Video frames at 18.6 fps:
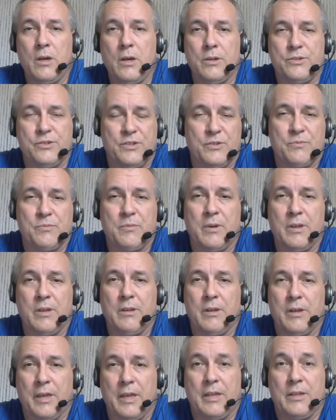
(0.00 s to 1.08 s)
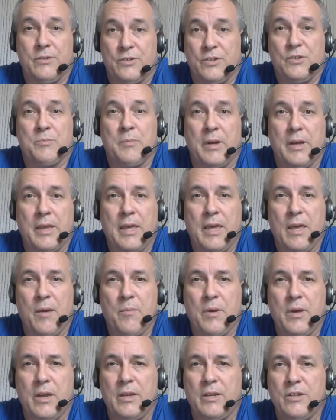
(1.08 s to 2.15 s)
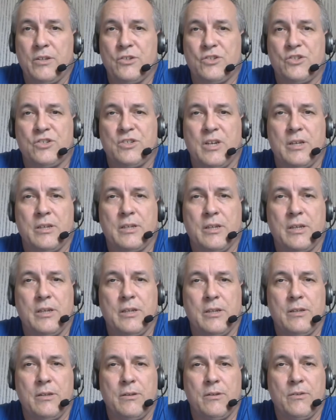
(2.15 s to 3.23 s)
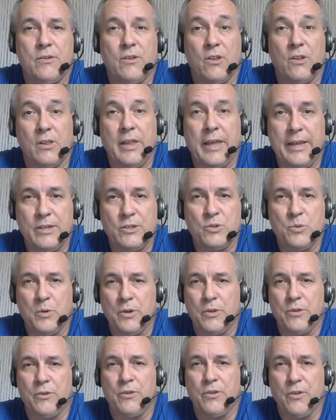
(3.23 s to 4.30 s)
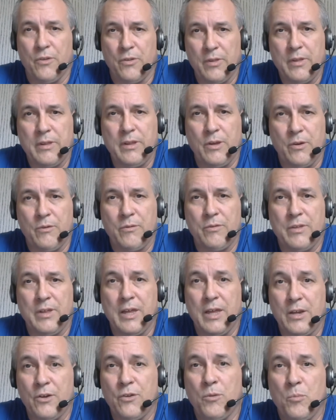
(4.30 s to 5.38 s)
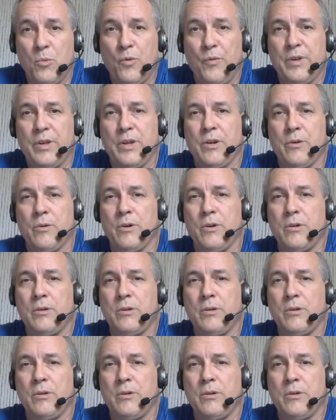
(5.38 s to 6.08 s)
Since my campaign is set in the late 20th, the end of the movie era,